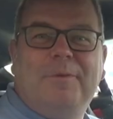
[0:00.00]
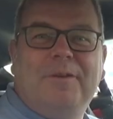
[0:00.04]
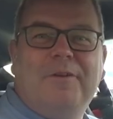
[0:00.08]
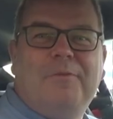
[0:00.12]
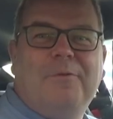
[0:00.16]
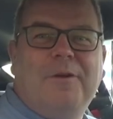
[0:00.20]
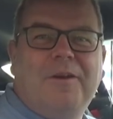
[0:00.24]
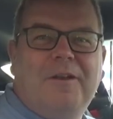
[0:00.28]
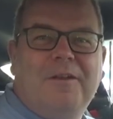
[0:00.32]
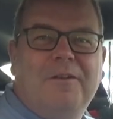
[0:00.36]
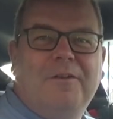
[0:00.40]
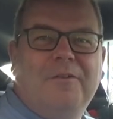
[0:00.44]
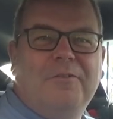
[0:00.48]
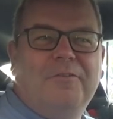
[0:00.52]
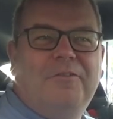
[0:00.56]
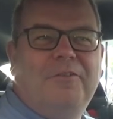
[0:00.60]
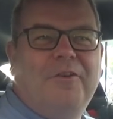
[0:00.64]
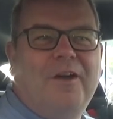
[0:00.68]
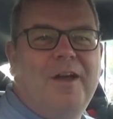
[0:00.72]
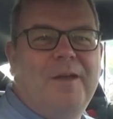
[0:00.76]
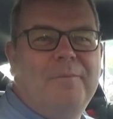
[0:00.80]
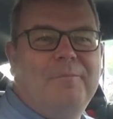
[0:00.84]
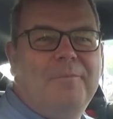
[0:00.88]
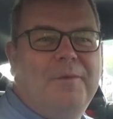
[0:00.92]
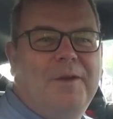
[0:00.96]
been quite a long
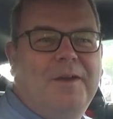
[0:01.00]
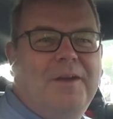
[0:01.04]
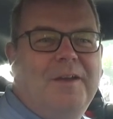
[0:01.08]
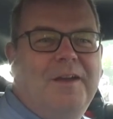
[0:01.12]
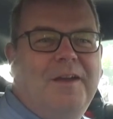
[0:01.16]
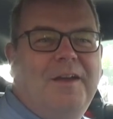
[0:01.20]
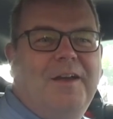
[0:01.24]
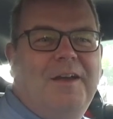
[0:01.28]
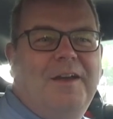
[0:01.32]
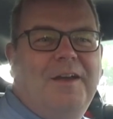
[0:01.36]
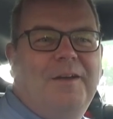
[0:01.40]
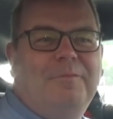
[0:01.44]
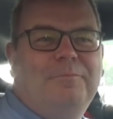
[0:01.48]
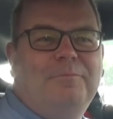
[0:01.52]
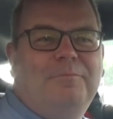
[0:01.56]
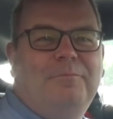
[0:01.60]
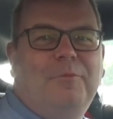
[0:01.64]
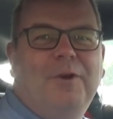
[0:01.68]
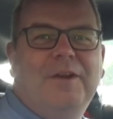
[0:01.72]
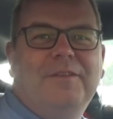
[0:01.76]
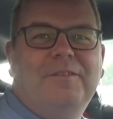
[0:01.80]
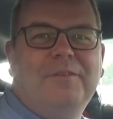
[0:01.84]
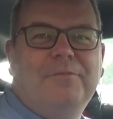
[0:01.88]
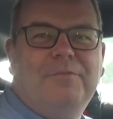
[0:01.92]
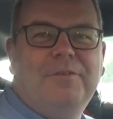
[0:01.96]
time uh, um,
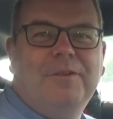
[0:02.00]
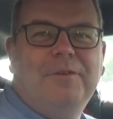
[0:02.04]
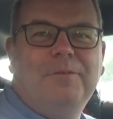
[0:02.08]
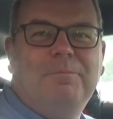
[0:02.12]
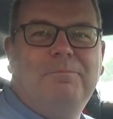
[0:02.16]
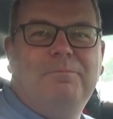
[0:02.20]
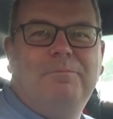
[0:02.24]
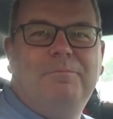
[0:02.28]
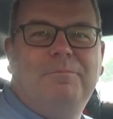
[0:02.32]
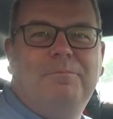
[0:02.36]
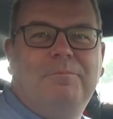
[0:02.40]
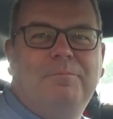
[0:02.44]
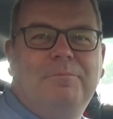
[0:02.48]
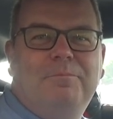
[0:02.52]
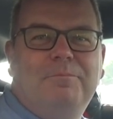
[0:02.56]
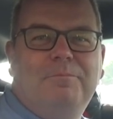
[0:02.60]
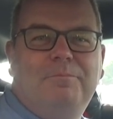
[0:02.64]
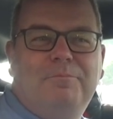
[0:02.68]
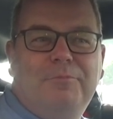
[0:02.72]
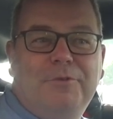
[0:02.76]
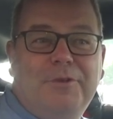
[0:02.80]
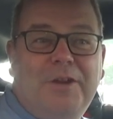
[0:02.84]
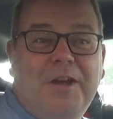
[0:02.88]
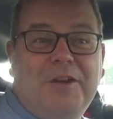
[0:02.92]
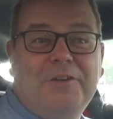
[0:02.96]
waiting for the
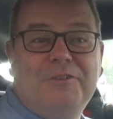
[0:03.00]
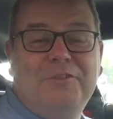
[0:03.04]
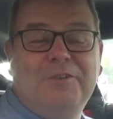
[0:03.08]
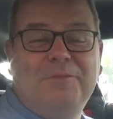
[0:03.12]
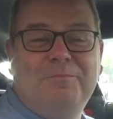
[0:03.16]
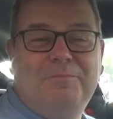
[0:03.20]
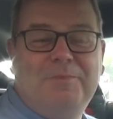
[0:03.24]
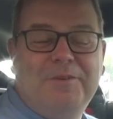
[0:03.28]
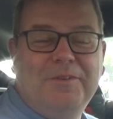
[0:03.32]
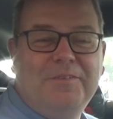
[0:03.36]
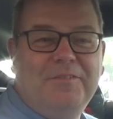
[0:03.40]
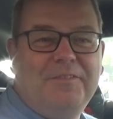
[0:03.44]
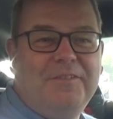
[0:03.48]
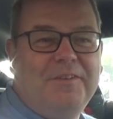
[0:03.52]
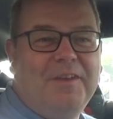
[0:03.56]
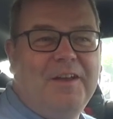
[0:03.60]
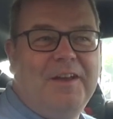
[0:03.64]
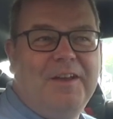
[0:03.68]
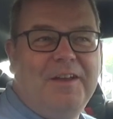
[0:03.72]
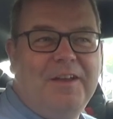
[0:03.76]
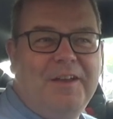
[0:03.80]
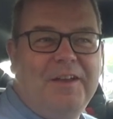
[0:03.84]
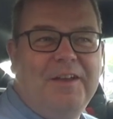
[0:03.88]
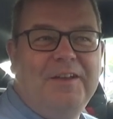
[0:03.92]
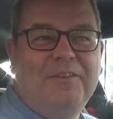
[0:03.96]
production, but
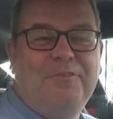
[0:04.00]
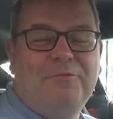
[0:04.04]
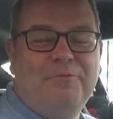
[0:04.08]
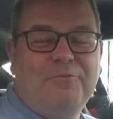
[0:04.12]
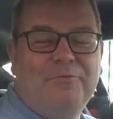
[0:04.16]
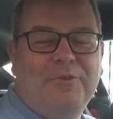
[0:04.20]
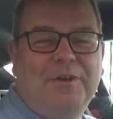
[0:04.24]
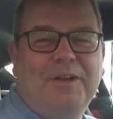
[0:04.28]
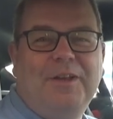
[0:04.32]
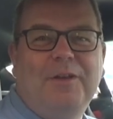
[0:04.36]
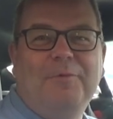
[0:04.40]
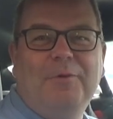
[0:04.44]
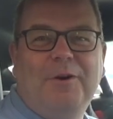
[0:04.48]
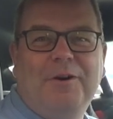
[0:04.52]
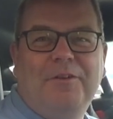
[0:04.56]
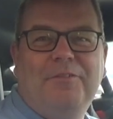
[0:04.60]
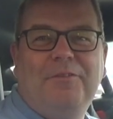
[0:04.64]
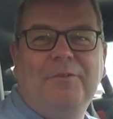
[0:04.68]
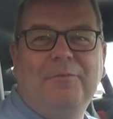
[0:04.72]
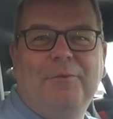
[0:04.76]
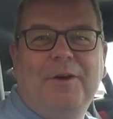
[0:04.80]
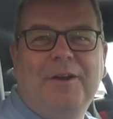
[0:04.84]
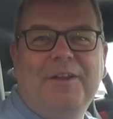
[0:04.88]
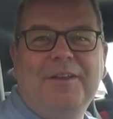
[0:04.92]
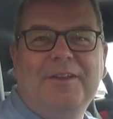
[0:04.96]
uh, it's really worth
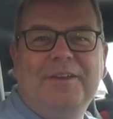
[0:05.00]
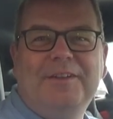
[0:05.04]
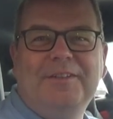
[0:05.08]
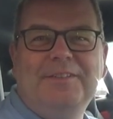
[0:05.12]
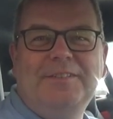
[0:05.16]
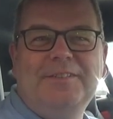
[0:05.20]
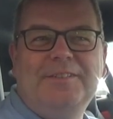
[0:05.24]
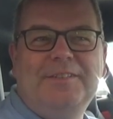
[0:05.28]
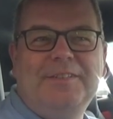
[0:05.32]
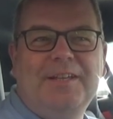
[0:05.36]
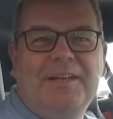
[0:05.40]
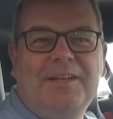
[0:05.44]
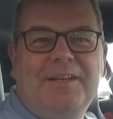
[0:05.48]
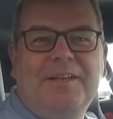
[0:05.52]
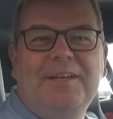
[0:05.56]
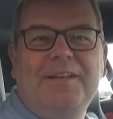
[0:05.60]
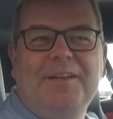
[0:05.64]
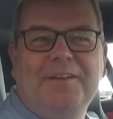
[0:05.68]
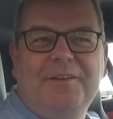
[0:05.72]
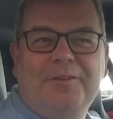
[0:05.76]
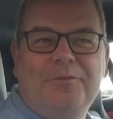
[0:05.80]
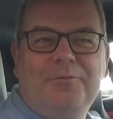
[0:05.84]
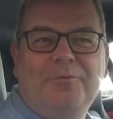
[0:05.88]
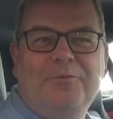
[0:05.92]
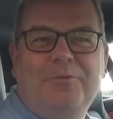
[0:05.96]
the wait, and
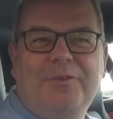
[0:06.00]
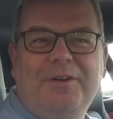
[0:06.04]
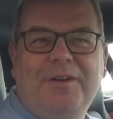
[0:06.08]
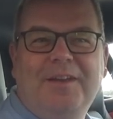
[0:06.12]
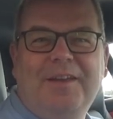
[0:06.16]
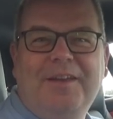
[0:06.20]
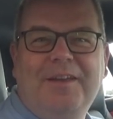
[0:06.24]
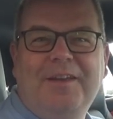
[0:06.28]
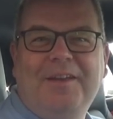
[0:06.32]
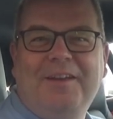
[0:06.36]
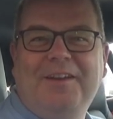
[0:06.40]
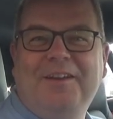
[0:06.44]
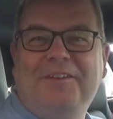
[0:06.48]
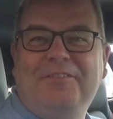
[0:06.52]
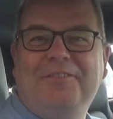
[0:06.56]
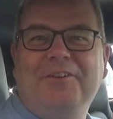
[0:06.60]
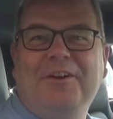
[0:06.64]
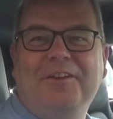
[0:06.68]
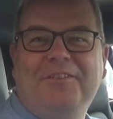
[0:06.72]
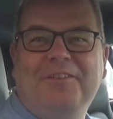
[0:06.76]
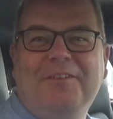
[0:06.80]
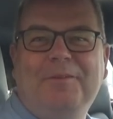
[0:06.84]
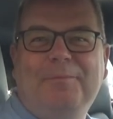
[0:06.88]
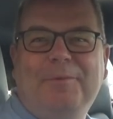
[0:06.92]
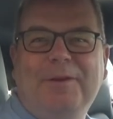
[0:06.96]
uh, really
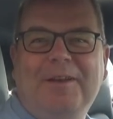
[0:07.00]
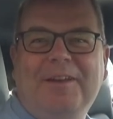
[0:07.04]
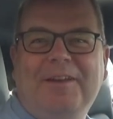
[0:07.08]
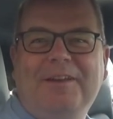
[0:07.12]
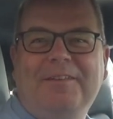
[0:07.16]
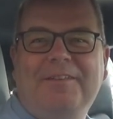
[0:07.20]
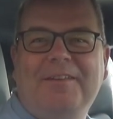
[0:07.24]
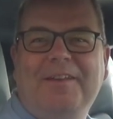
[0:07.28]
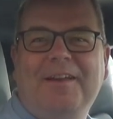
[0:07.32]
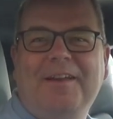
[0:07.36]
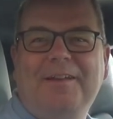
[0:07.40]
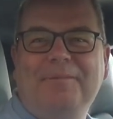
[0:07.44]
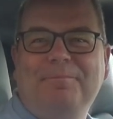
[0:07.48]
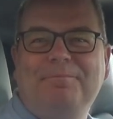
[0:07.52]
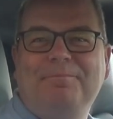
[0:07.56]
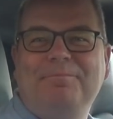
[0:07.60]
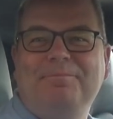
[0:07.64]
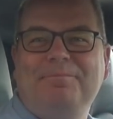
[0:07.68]
excited to be here today.